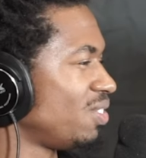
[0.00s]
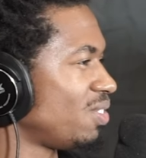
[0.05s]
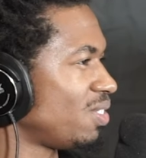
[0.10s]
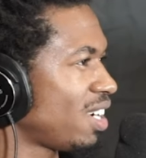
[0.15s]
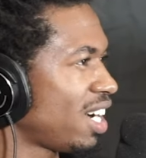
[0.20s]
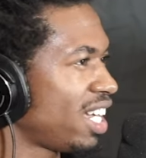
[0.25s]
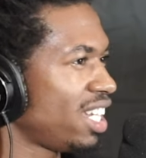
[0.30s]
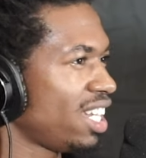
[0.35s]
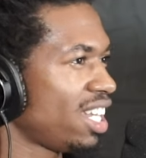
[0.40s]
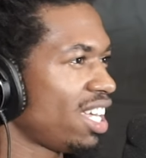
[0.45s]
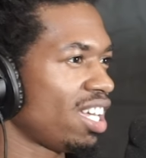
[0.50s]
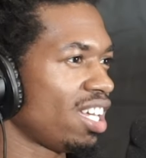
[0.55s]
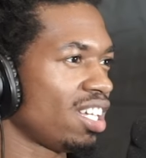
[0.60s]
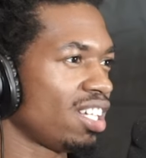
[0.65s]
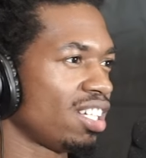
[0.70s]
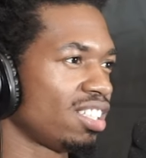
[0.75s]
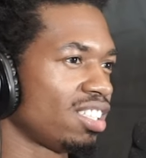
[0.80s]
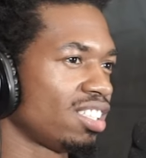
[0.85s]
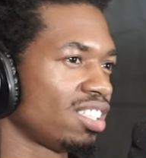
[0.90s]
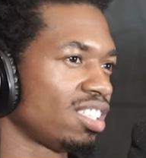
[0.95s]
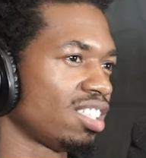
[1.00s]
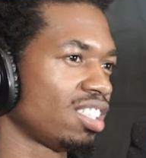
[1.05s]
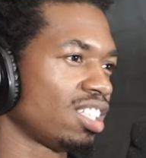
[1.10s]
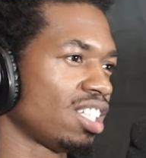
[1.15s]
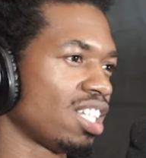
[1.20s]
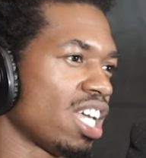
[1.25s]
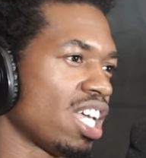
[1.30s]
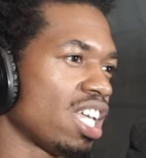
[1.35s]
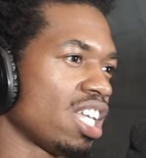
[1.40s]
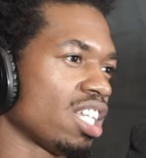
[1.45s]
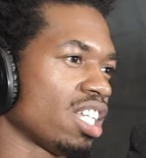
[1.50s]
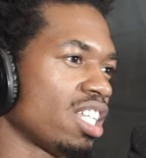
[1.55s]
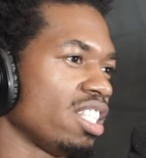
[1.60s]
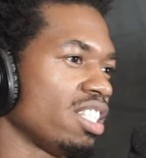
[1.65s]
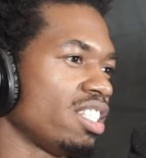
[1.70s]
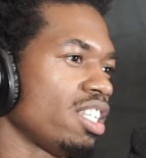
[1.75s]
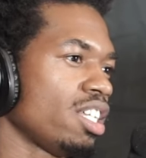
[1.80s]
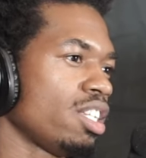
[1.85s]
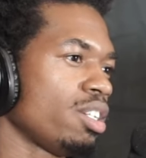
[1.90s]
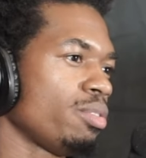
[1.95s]
Right now,
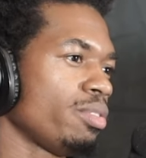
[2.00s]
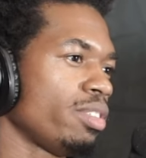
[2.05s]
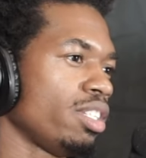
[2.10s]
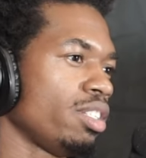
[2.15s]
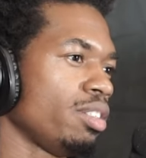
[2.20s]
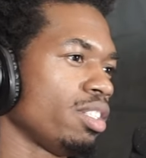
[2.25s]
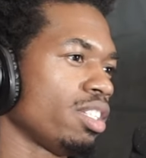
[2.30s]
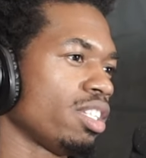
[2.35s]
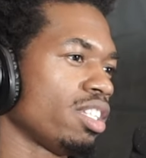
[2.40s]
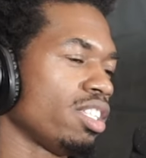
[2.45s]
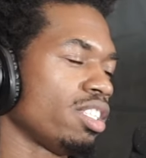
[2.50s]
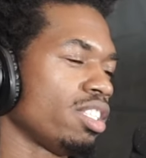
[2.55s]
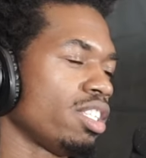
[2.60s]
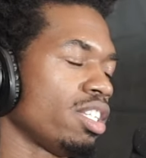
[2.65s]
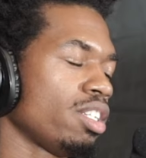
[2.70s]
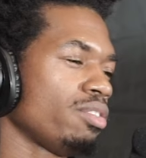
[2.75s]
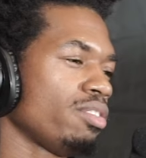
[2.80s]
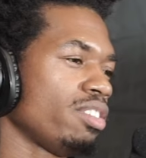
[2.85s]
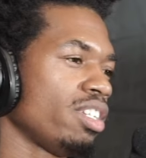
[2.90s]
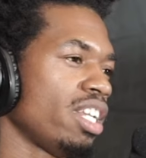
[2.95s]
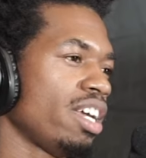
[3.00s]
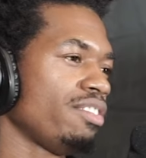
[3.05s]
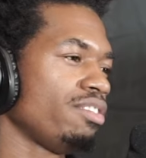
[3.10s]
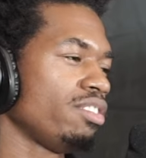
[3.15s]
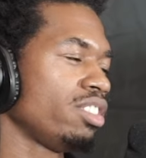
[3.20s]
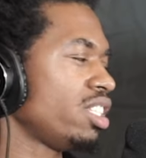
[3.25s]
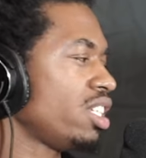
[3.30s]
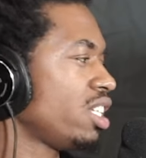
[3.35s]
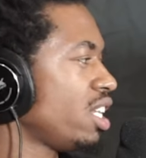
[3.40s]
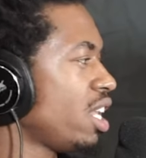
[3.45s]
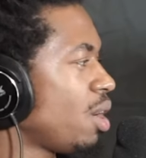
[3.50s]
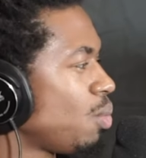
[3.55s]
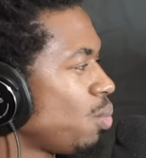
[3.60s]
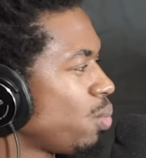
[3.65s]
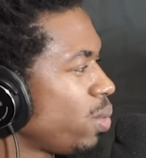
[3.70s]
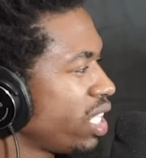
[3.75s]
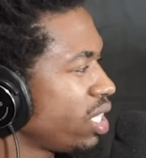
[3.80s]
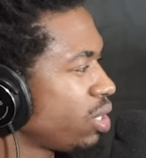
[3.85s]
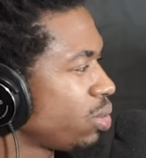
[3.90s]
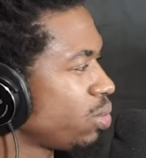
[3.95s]
considering everything that
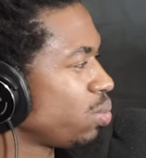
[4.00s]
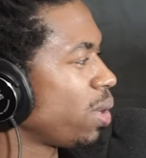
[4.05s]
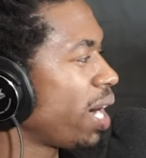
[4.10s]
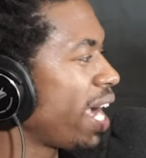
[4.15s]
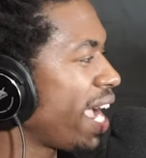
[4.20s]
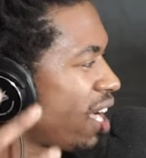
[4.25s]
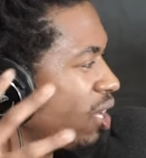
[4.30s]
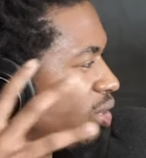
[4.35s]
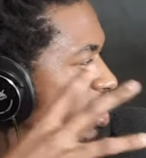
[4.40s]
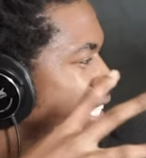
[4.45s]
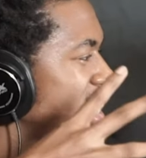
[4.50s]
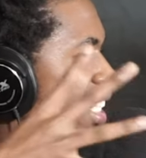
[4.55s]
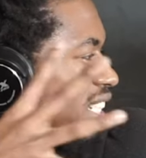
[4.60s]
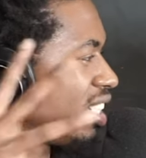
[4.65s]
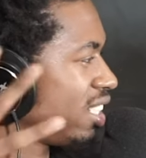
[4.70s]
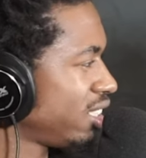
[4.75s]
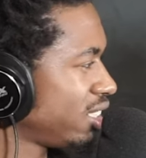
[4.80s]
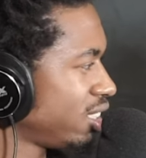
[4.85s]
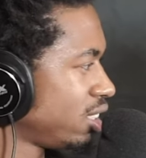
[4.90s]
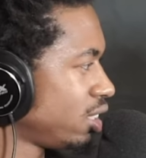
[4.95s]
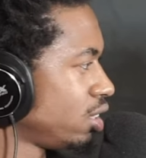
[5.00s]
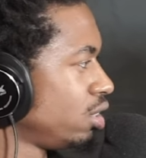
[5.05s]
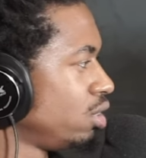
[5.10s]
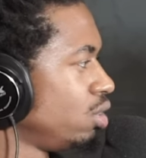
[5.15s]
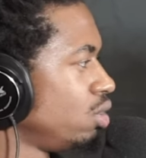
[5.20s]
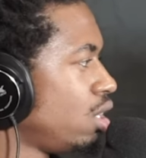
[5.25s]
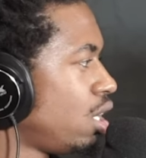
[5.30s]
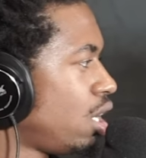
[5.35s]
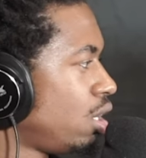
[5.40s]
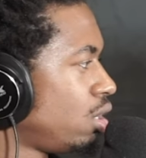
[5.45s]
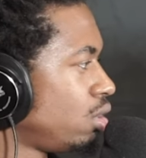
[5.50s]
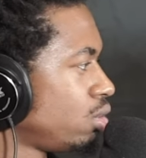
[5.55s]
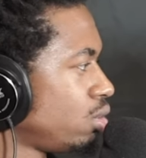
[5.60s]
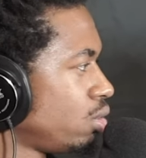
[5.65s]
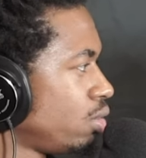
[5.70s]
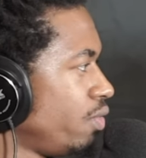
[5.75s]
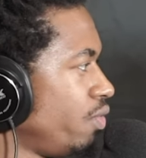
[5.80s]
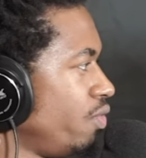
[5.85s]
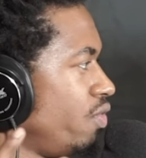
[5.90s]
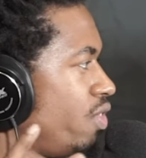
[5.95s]
went around it, you know,
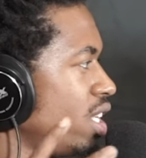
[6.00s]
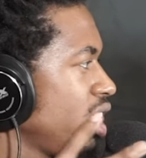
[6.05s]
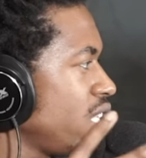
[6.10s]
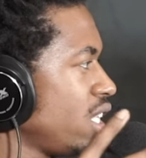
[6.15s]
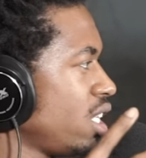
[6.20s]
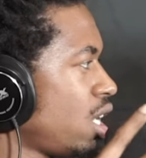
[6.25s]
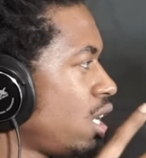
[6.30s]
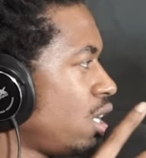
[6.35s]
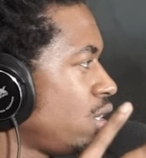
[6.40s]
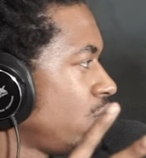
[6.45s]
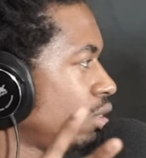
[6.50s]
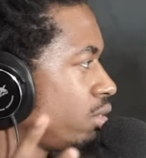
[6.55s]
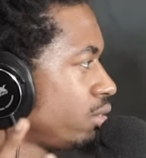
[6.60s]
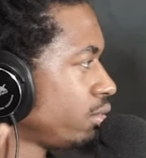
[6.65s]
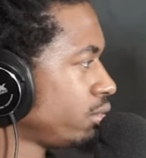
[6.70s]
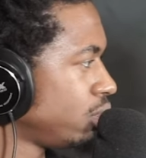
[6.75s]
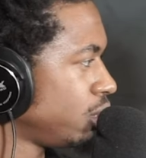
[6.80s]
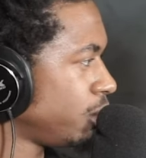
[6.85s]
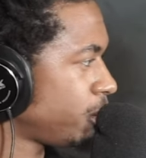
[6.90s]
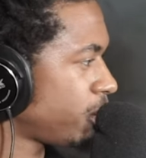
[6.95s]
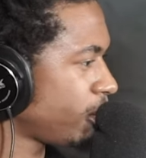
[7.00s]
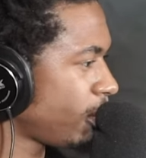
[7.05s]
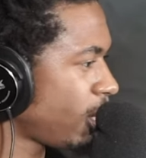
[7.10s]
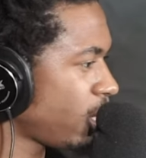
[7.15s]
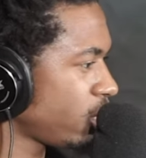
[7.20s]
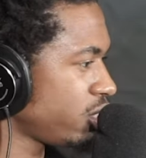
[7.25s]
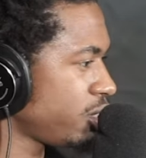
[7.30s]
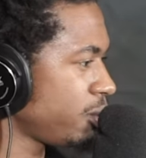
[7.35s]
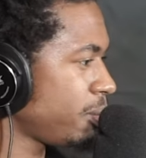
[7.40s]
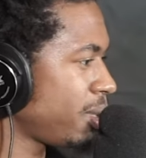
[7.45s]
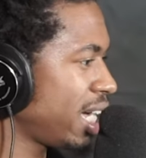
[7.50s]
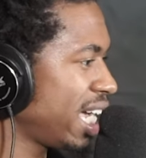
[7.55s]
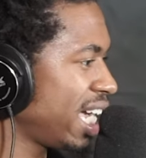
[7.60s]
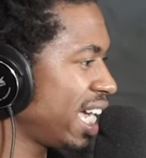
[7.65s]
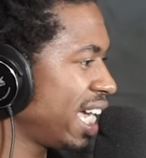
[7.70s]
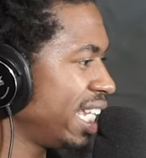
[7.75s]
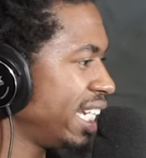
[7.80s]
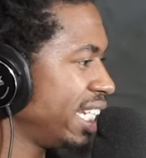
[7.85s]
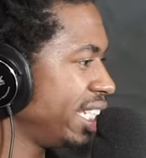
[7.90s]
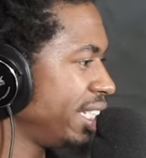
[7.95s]
video, the promotion behind